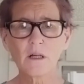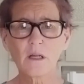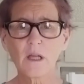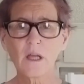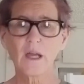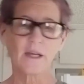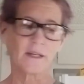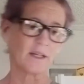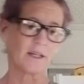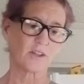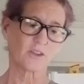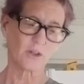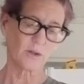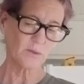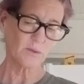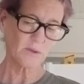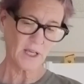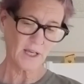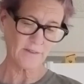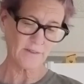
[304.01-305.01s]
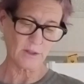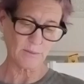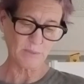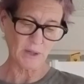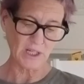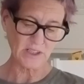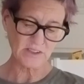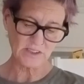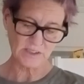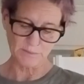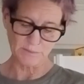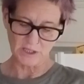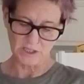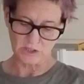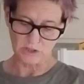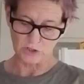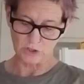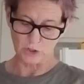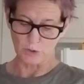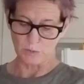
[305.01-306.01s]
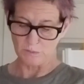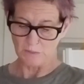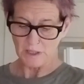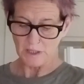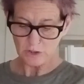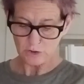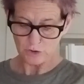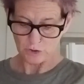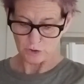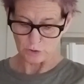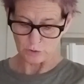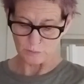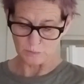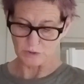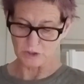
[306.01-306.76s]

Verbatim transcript: and I don't have a pasta maker to make soup,